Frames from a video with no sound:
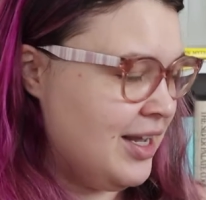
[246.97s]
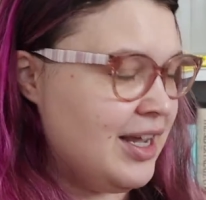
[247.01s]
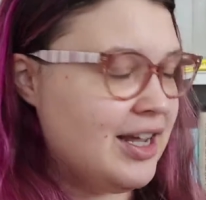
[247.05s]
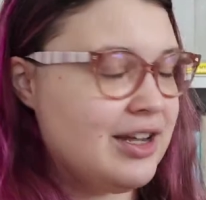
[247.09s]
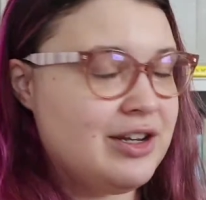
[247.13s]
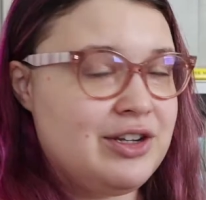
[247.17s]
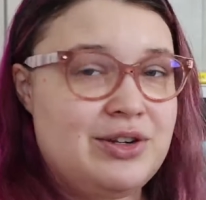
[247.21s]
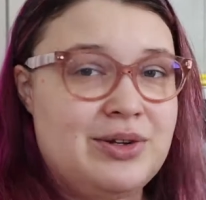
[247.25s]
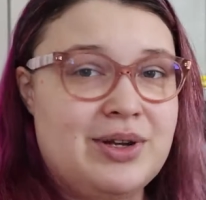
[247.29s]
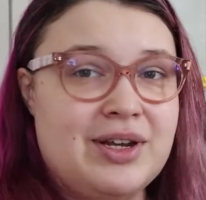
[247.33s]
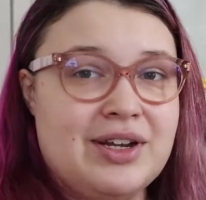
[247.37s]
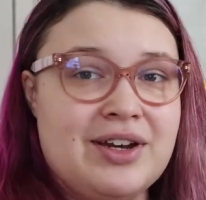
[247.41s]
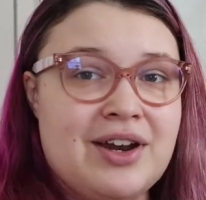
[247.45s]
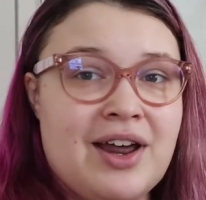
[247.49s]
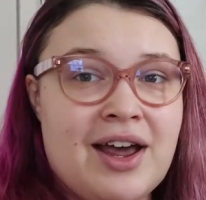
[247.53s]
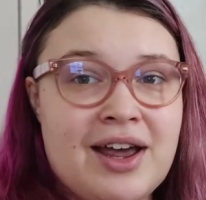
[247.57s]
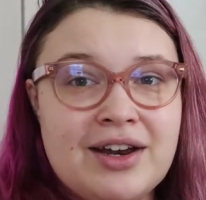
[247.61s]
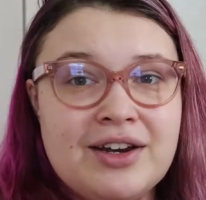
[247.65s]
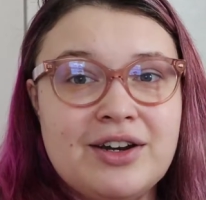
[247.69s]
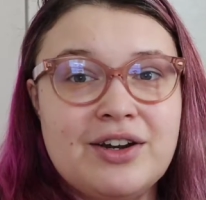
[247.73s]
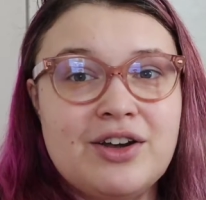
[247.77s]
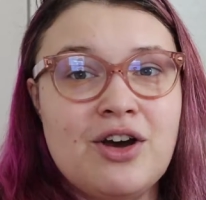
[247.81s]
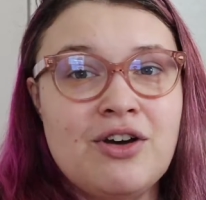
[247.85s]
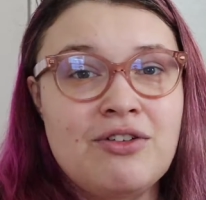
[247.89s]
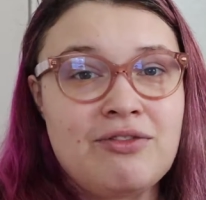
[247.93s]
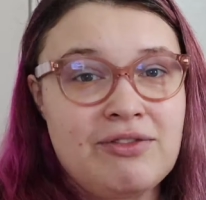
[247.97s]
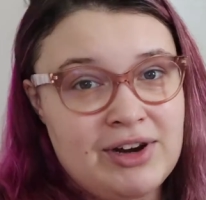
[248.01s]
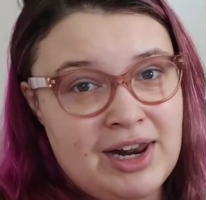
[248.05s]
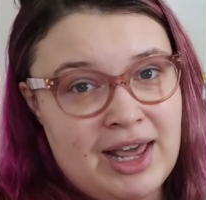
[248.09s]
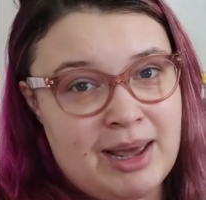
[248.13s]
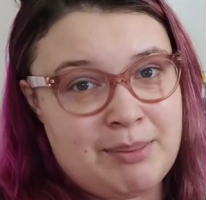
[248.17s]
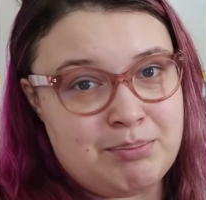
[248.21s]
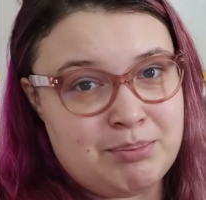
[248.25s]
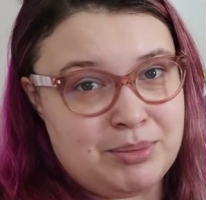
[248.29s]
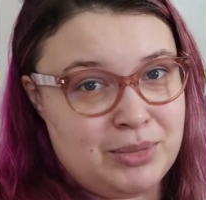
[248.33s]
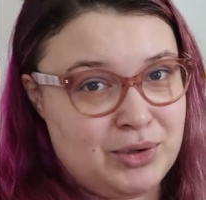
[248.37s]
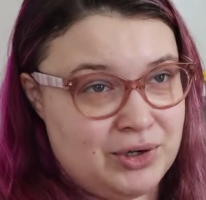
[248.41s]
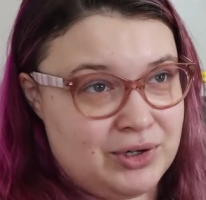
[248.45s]
And you cannot
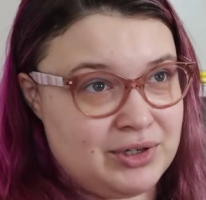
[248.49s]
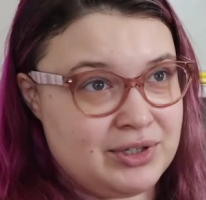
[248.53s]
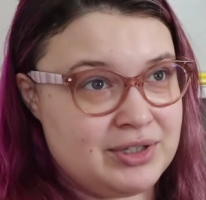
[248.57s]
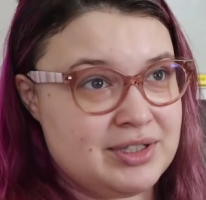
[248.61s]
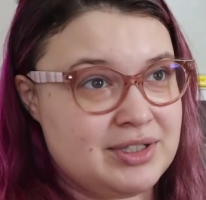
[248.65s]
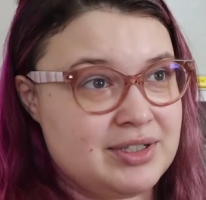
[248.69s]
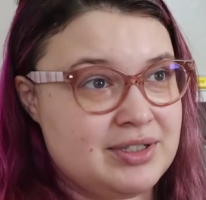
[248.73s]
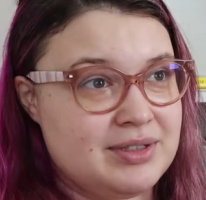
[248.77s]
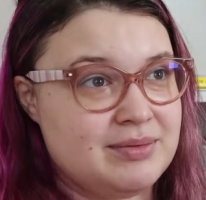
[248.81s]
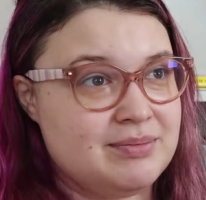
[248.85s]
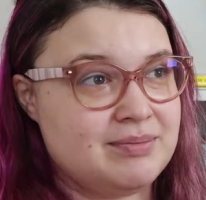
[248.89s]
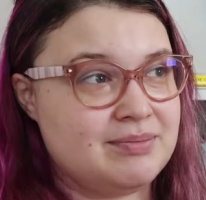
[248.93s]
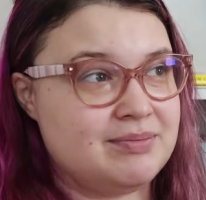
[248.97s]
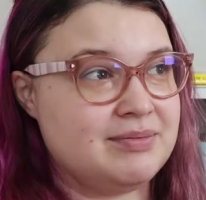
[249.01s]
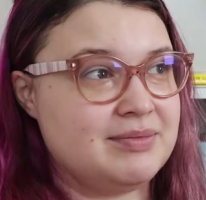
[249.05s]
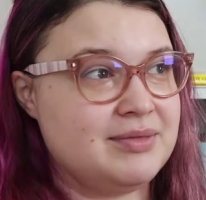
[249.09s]
overlap books